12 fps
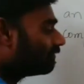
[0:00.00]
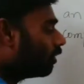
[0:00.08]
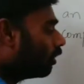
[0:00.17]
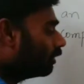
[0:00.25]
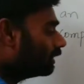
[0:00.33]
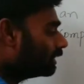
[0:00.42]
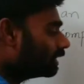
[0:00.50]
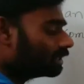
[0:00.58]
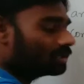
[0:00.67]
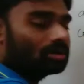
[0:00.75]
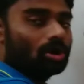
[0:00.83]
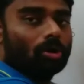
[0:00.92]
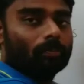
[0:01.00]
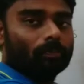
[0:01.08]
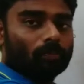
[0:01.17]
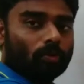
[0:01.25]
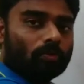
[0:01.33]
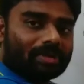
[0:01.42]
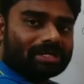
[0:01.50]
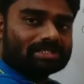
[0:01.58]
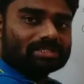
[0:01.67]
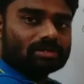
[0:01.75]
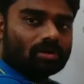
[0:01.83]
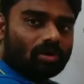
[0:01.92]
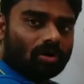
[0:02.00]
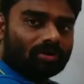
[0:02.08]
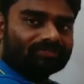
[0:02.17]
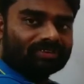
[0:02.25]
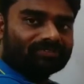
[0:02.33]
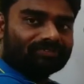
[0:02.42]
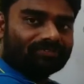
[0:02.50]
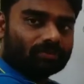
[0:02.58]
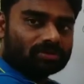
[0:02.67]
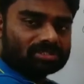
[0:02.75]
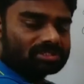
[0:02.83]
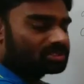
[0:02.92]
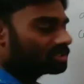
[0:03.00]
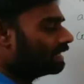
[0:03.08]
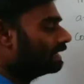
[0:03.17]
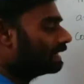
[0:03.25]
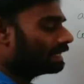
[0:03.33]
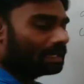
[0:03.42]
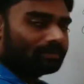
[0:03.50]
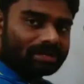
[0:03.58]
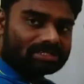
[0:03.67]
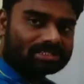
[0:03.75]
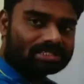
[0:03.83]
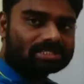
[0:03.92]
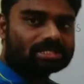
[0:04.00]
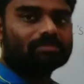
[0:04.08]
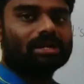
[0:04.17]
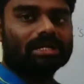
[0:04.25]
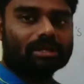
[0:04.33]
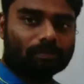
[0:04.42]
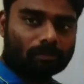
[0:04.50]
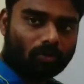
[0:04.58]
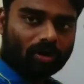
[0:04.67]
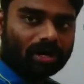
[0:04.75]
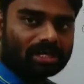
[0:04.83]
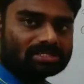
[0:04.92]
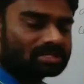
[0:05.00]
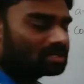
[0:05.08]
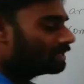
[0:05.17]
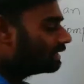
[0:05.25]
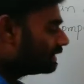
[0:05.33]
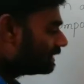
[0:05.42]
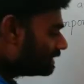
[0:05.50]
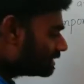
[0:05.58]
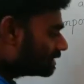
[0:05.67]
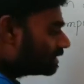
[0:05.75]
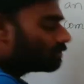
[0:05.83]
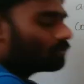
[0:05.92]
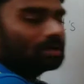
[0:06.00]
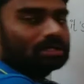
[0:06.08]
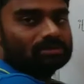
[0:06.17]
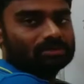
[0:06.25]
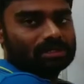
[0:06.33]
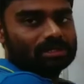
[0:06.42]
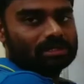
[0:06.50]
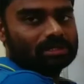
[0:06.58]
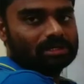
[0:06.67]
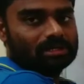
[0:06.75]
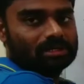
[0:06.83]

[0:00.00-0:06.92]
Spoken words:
all the moments of a force in a given system at a point is equal to their